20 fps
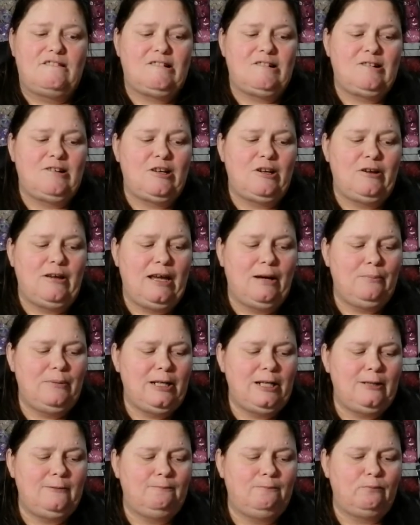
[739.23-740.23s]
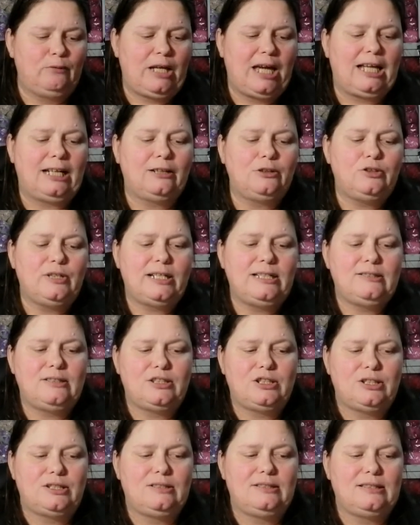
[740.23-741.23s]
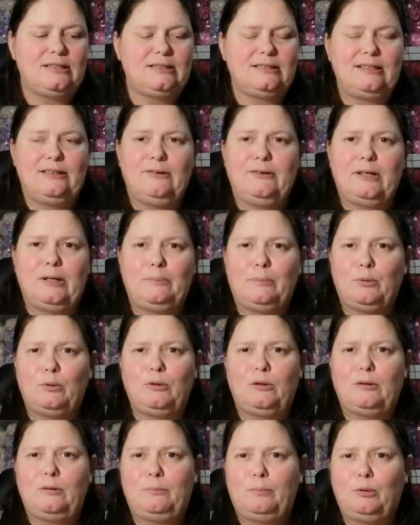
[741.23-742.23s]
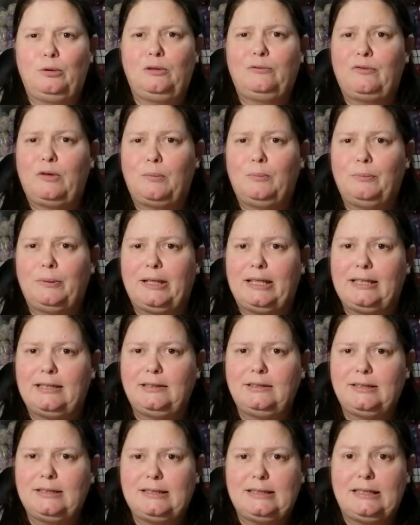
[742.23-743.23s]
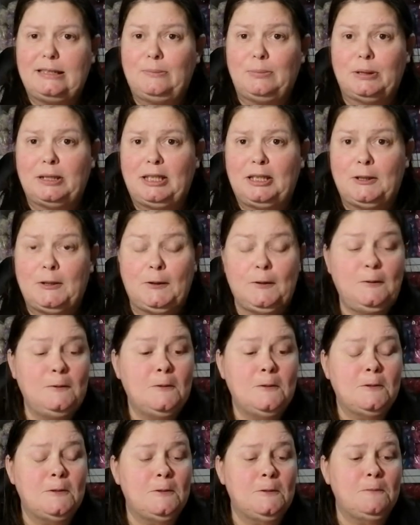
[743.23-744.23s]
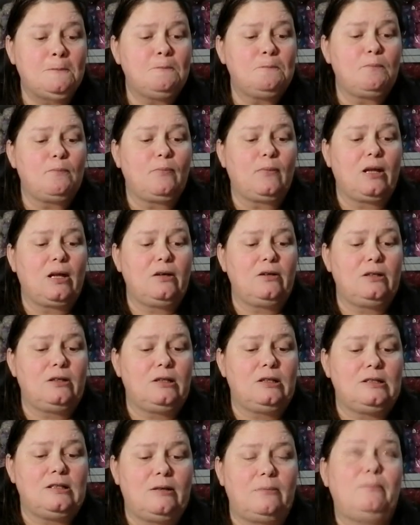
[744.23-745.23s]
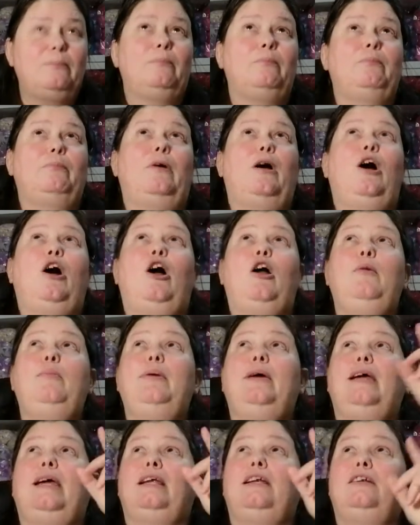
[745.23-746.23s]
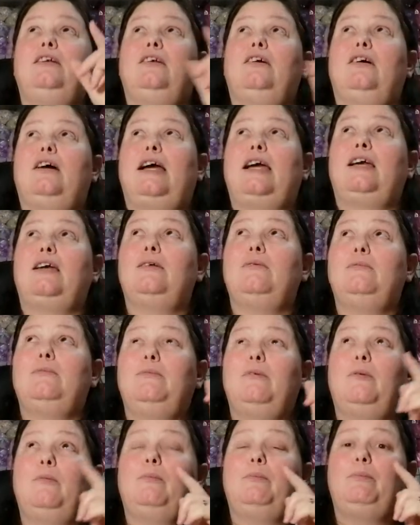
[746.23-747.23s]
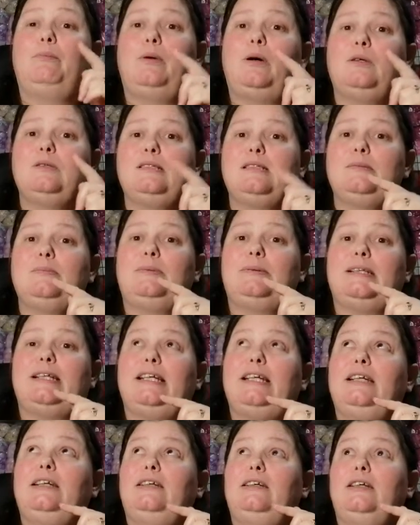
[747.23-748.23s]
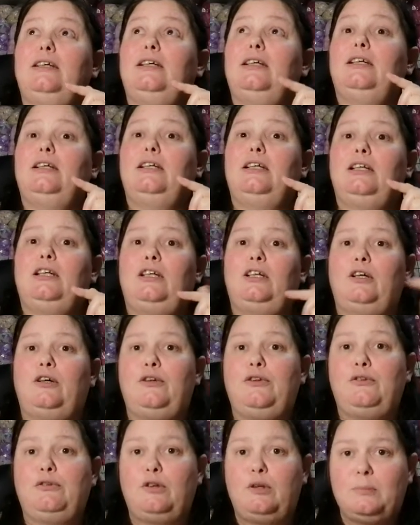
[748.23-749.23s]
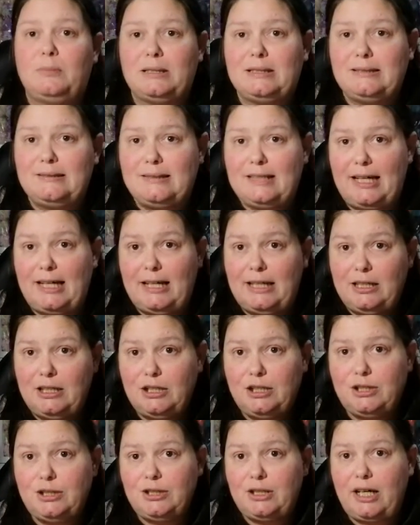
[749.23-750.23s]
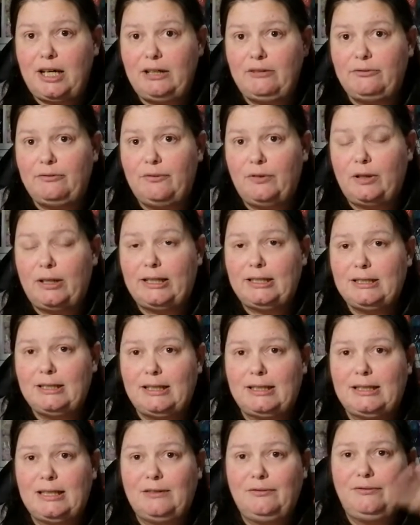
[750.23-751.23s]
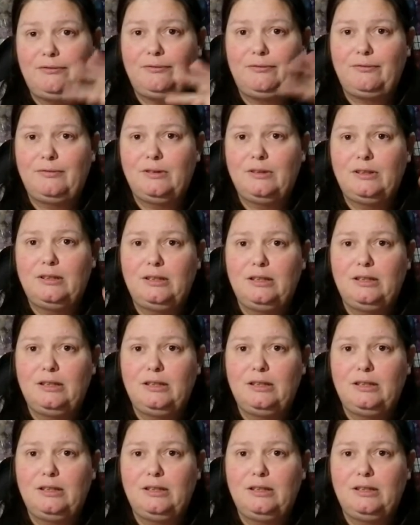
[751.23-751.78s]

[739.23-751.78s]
I don't know, how many color transitions is there in a ball of ombre? Does anybody know? Because I'm hoping I can possibly go through my stash and find enough